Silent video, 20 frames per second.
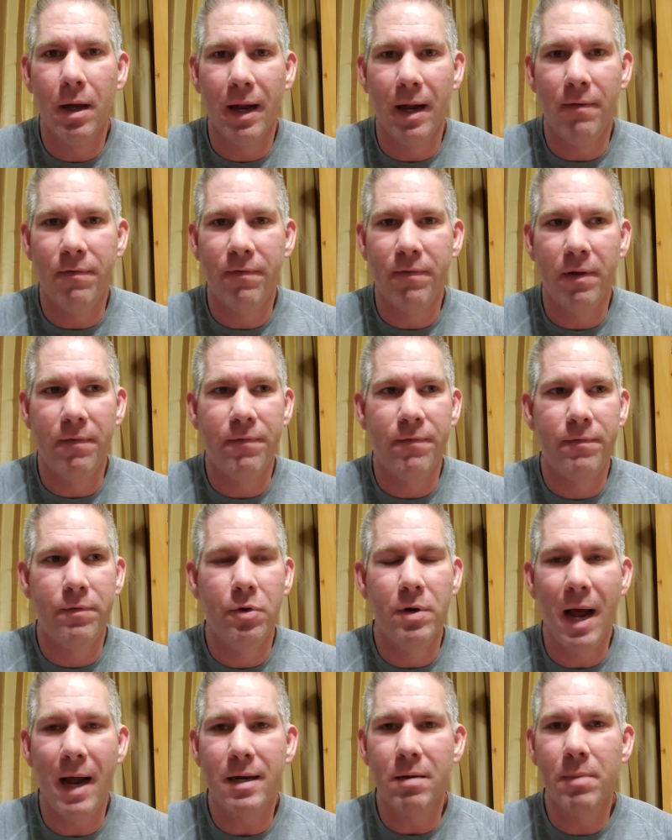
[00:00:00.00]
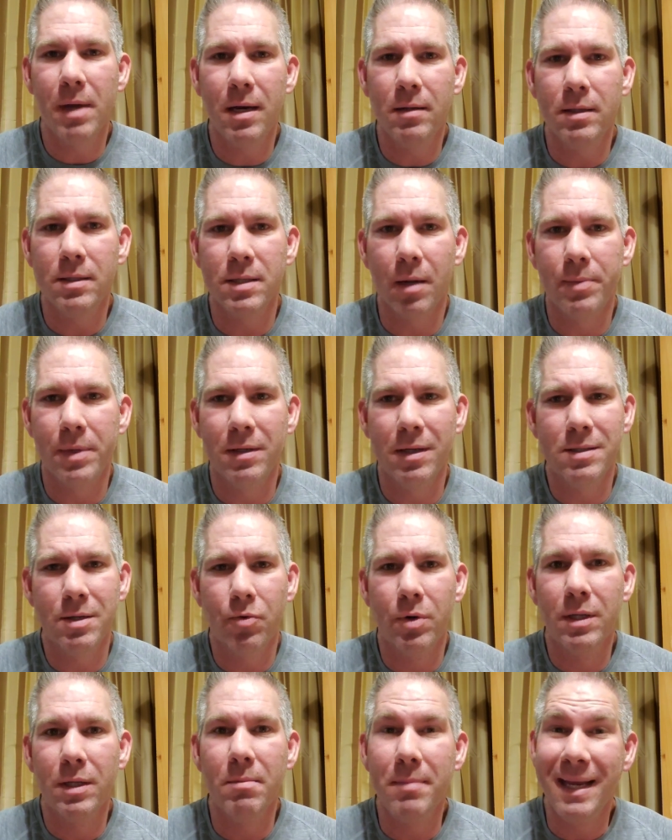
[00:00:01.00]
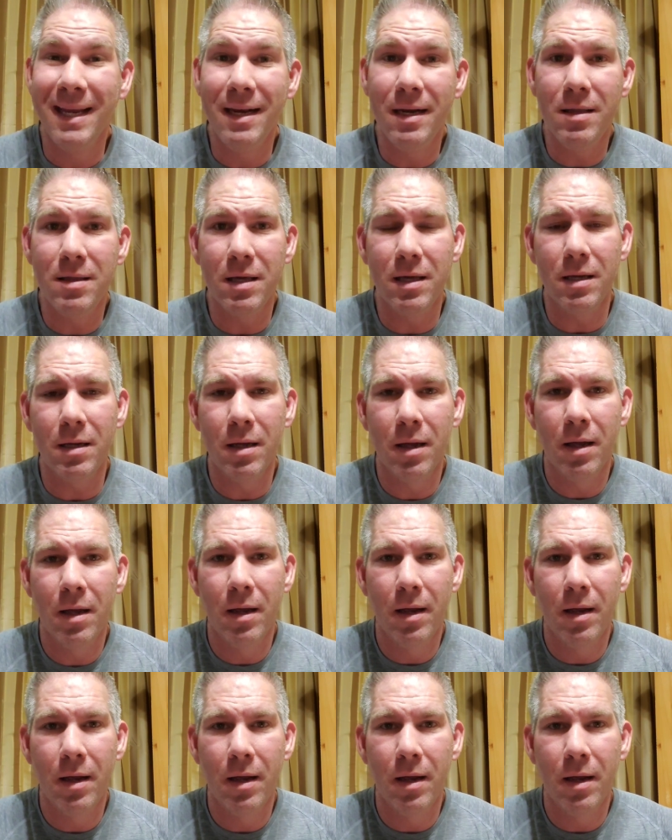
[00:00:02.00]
If you're not committed to something, does it really mean anything?